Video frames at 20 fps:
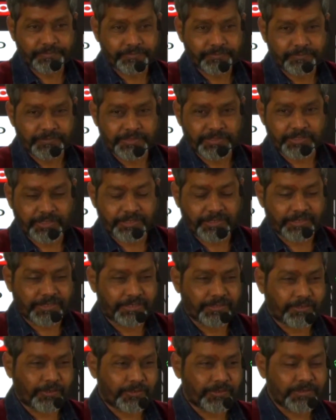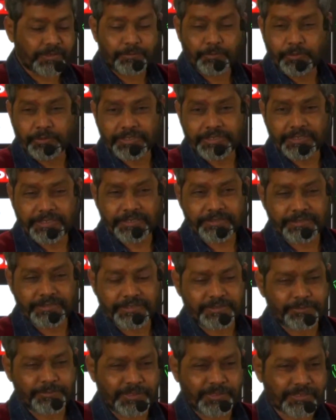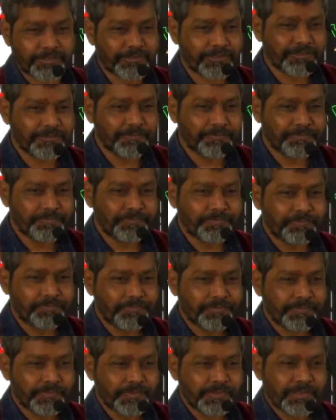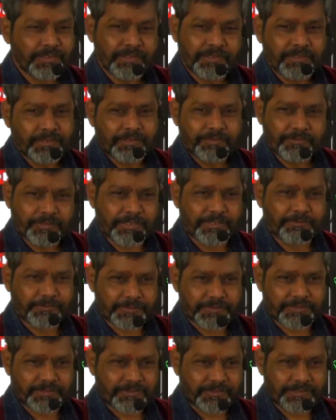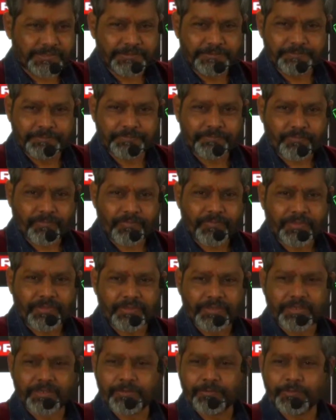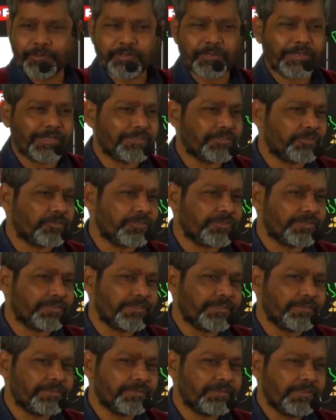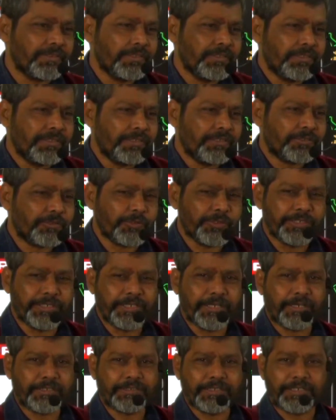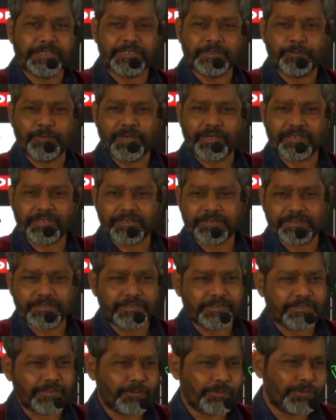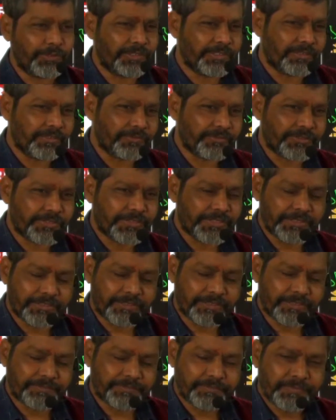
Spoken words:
Which article talking about India, that is Bharat? Very first, right? The nomenclature is there. So India, that is Bharat, is a union of states.